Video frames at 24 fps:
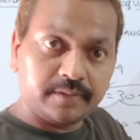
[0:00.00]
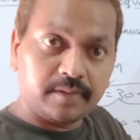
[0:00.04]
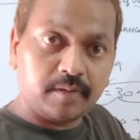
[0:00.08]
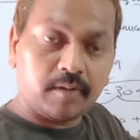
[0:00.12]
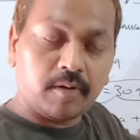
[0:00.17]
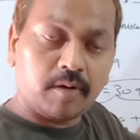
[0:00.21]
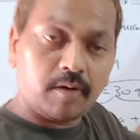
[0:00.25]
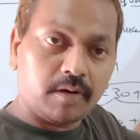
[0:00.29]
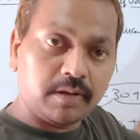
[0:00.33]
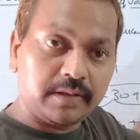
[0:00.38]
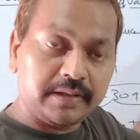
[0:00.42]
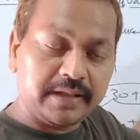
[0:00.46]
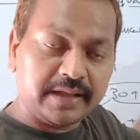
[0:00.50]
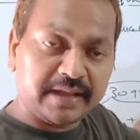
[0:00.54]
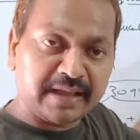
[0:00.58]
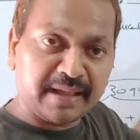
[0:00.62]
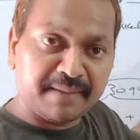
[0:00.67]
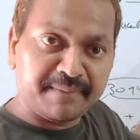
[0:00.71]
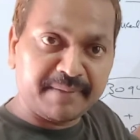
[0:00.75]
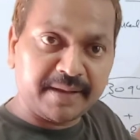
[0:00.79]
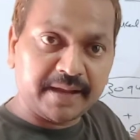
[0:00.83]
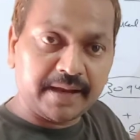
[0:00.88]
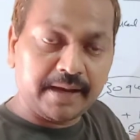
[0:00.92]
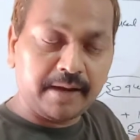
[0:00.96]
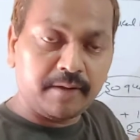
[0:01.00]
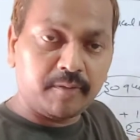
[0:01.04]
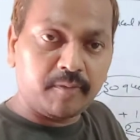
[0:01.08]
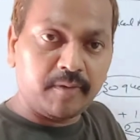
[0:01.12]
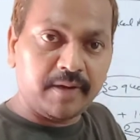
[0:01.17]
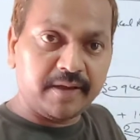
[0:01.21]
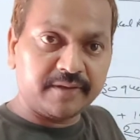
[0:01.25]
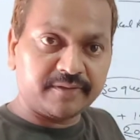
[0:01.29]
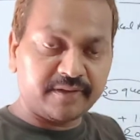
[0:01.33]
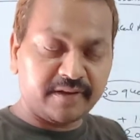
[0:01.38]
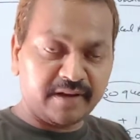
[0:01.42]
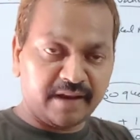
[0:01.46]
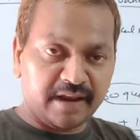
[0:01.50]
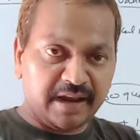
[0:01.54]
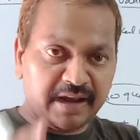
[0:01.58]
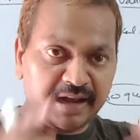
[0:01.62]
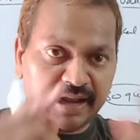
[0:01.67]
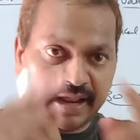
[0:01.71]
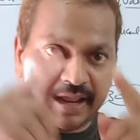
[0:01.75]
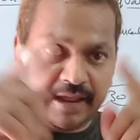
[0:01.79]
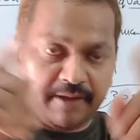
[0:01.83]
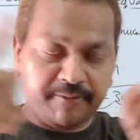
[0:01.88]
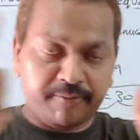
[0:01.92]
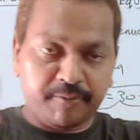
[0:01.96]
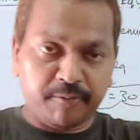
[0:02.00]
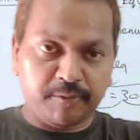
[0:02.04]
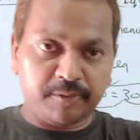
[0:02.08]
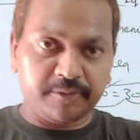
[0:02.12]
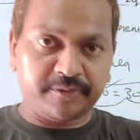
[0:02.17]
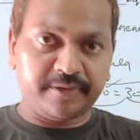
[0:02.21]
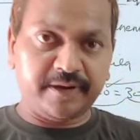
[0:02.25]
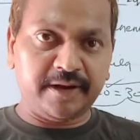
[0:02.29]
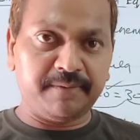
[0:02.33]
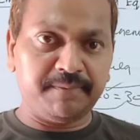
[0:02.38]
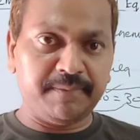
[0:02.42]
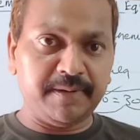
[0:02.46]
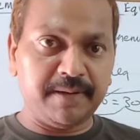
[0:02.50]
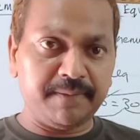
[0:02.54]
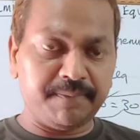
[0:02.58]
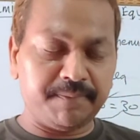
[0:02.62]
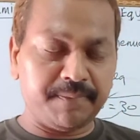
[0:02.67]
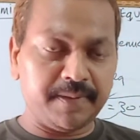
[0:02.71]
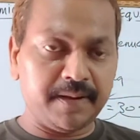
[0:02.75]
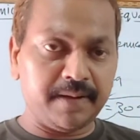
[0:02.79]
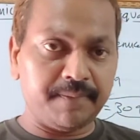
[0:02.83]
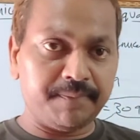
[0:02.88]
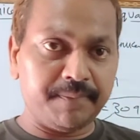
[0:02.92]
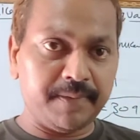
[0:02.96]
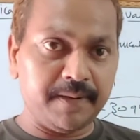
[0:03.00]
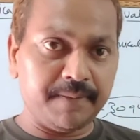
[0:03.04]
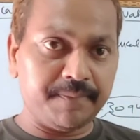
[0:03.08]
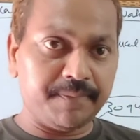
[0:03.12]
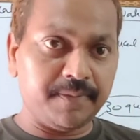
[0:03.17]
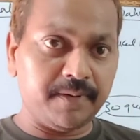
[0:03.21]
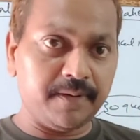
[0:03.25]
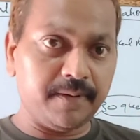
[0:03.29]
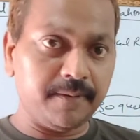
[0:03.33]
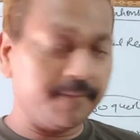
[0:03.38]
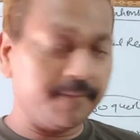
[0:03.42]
all the chemical equation in A4 sheet paper,